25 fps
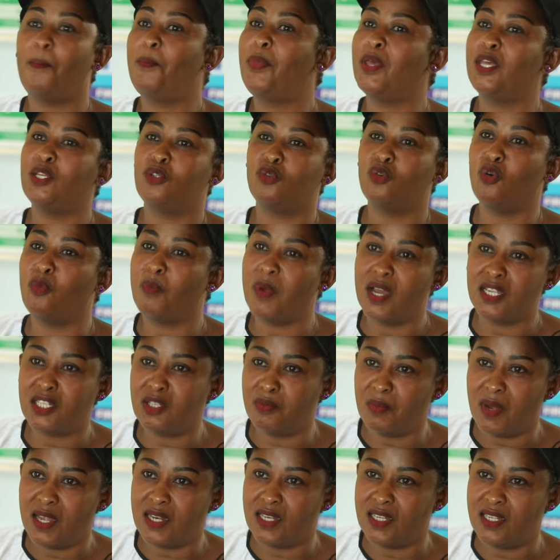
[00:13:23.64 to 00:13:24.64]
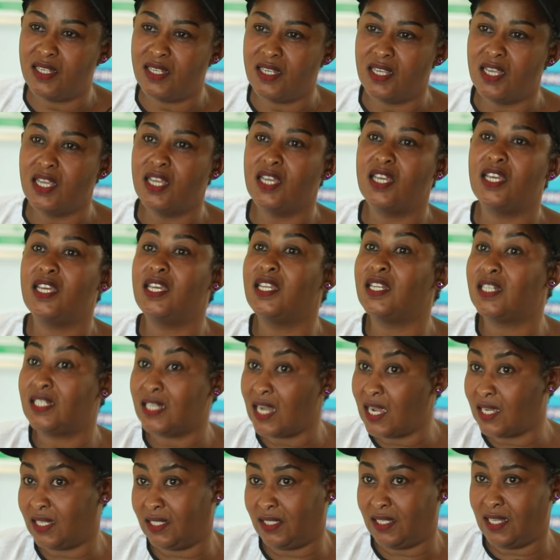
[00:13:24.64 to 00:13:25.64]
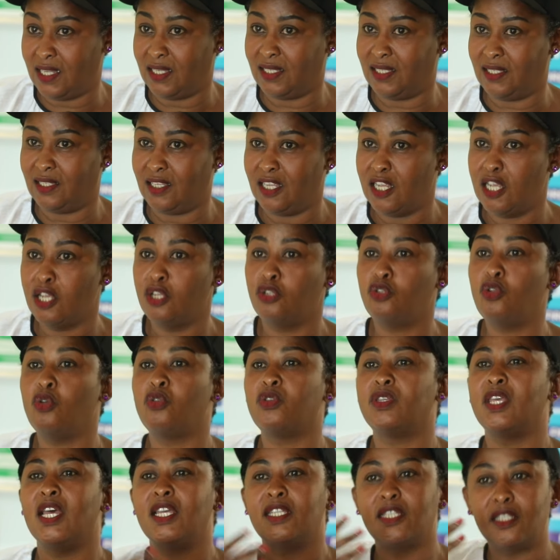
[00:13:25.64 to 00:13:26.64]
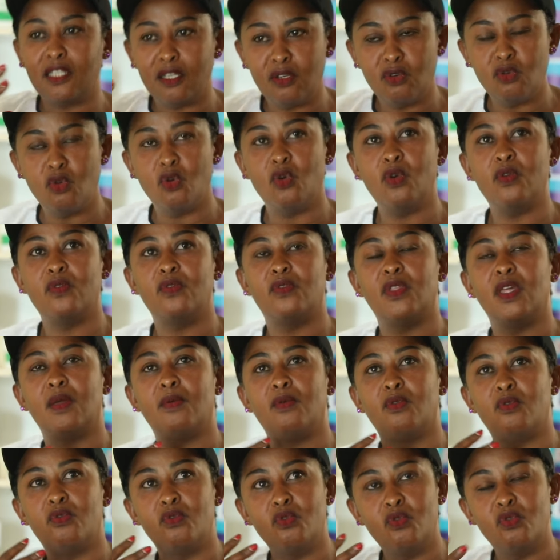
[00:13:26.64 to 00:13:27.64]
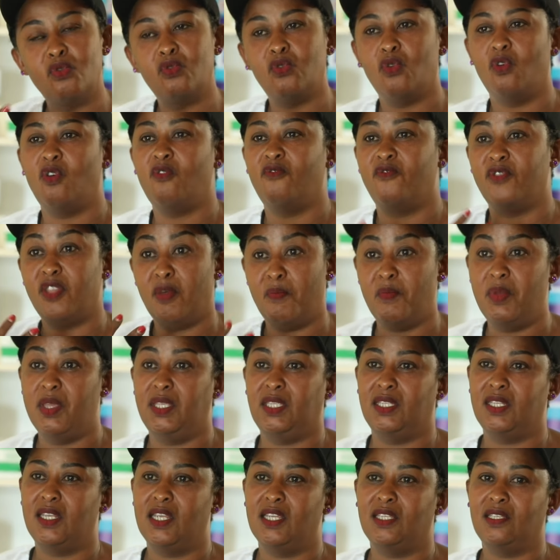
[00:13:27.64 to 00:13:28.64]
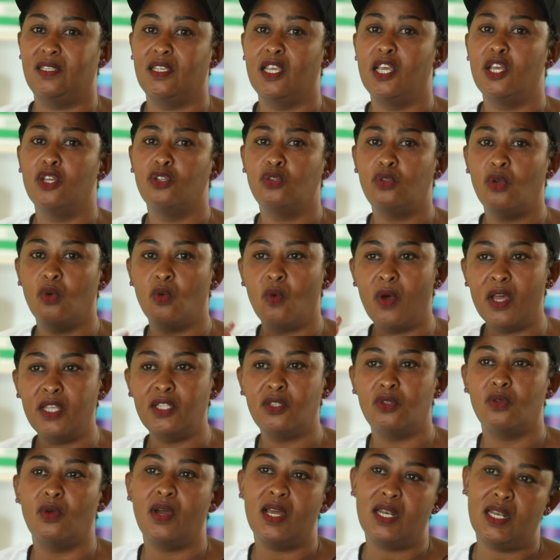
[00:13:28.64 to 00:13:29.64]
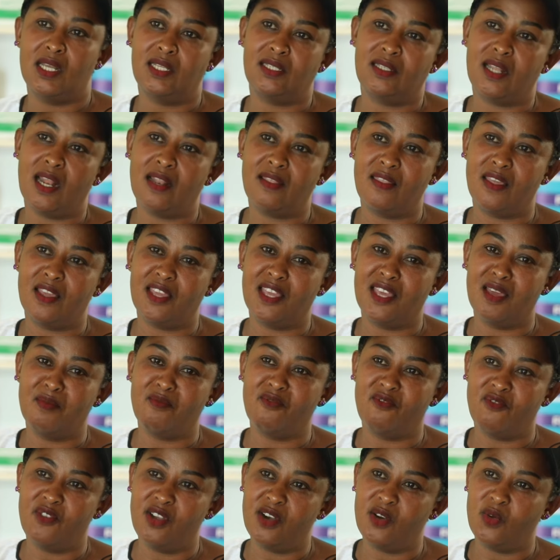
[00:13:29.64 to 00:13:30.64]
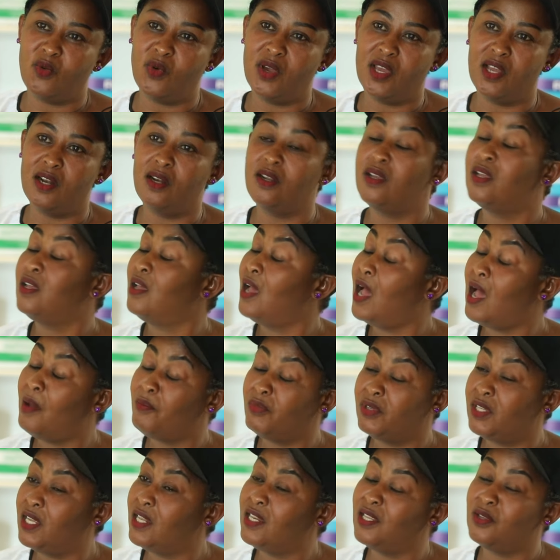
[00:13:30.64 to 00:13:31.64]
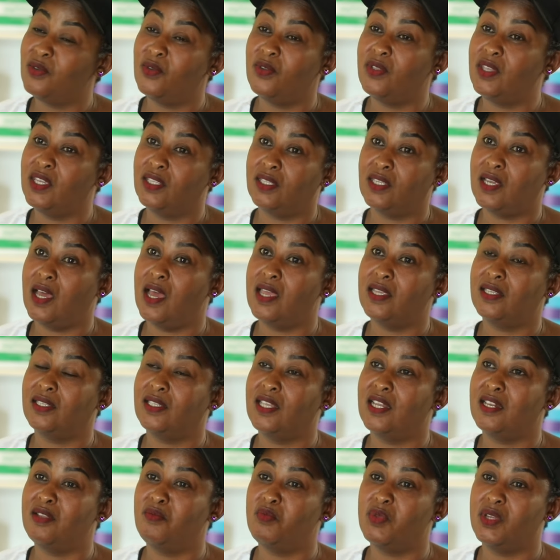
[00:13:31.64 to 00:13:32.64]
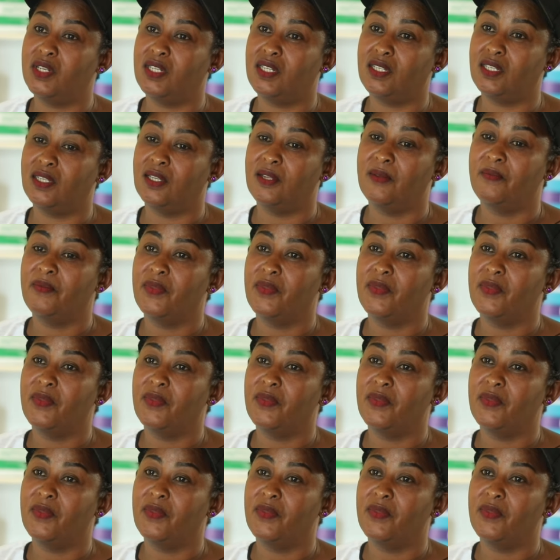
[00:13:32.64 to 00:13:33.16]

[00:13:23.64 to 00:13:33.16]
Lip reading: pay so much money in taxes. So you just know the rule of the business. So once you understand the game very well, I'm telling you, the sky is the limit.